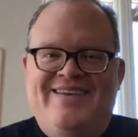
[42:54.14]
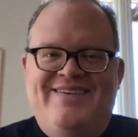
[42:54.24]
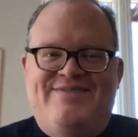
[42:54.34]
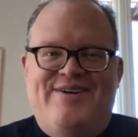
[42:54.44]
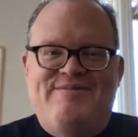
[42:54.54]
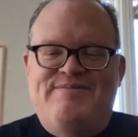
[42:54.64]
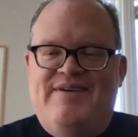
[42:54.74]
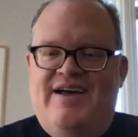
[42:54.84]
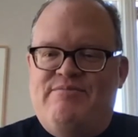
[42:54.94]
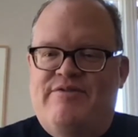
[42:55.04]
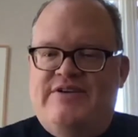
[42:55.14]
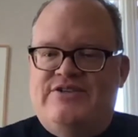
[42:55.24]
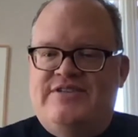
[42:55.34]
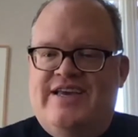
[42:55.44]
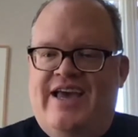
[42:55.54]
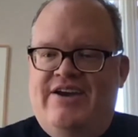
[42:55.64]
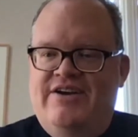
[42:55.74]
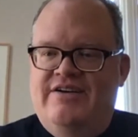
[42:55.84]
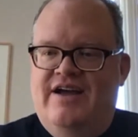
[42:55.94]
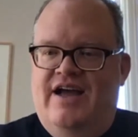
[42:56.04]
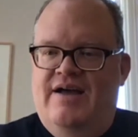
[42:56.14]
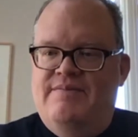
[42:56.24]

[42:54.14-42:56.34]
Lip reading: From Professor Sig Hecker,